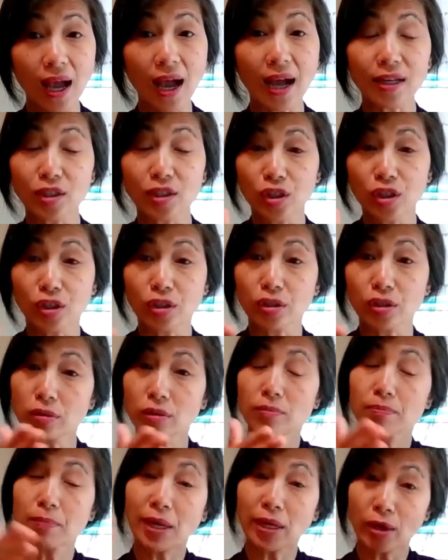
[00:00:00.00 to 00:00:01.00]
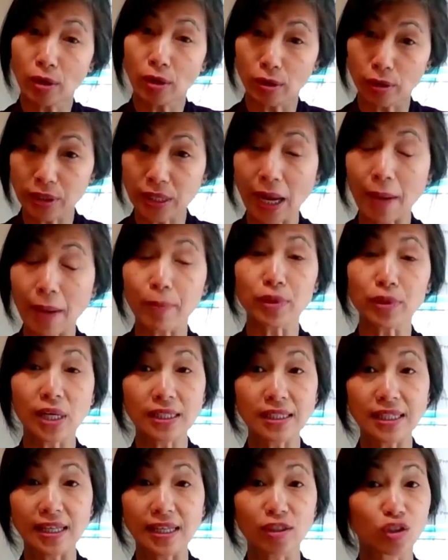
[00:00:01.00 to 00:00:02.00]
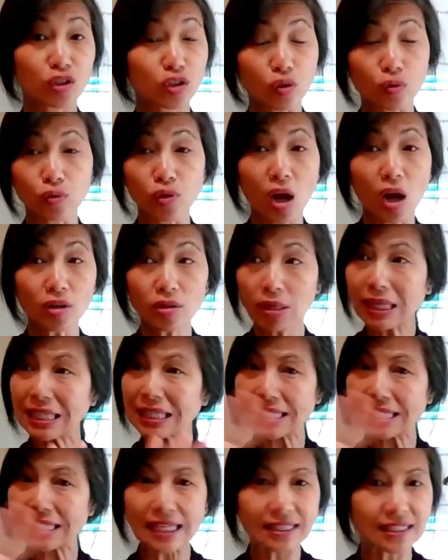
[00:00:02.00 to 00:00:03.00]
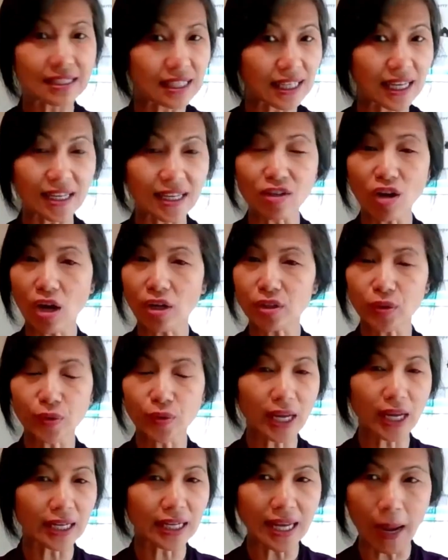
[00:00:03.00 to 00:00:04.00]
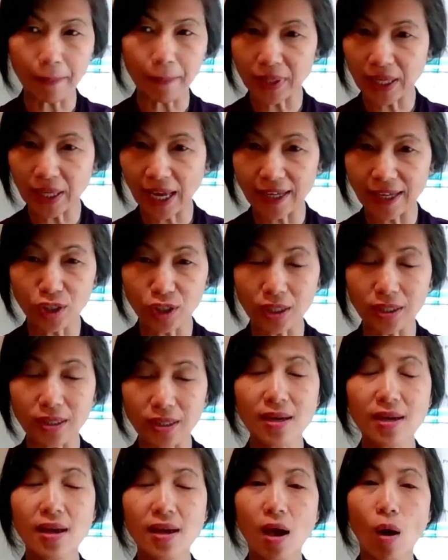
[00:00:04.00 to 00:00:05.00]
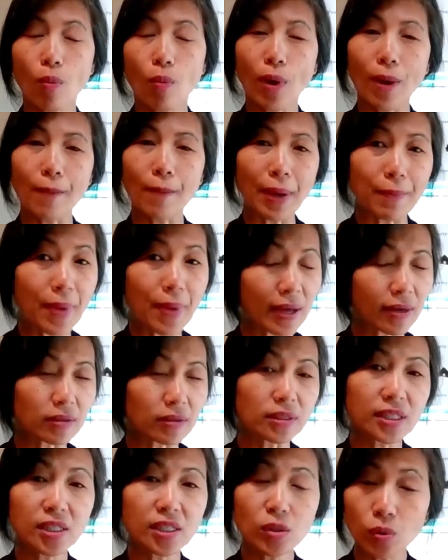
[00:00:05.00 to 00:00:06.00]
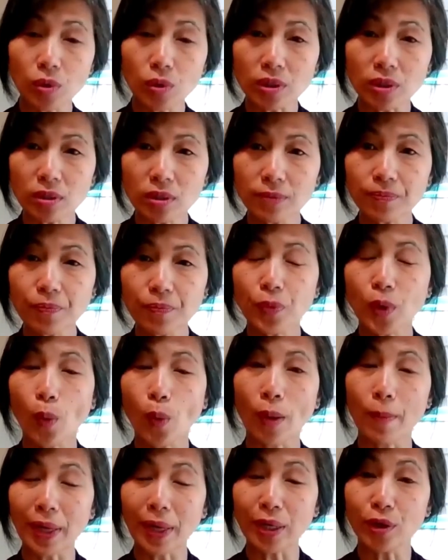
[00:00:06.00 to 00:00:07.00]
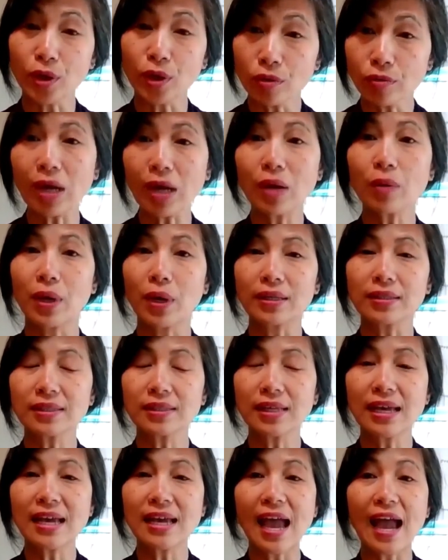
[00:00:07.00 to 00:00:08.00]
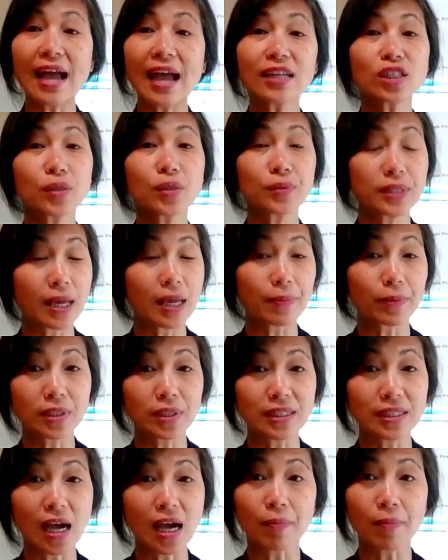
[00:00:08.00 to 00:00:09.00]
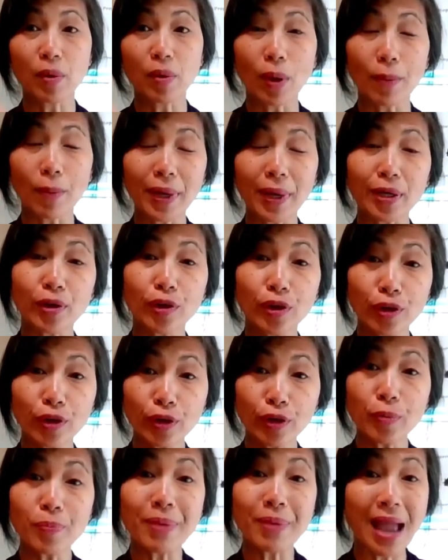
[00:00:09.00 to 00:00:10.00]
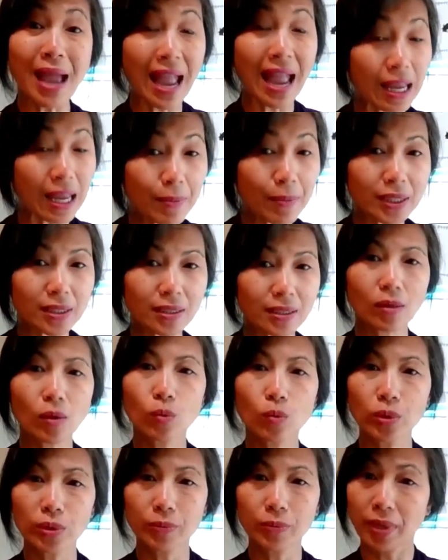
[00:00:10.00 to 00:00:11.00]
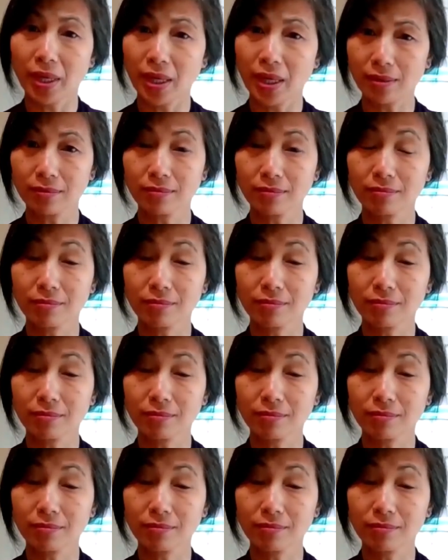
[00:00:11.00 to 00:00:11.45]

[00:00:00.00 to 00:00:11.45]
under my current amortization, so not extending it, not doing any application, what my penalties were, what my new rate was, and she was able to tell me what my new payment would be.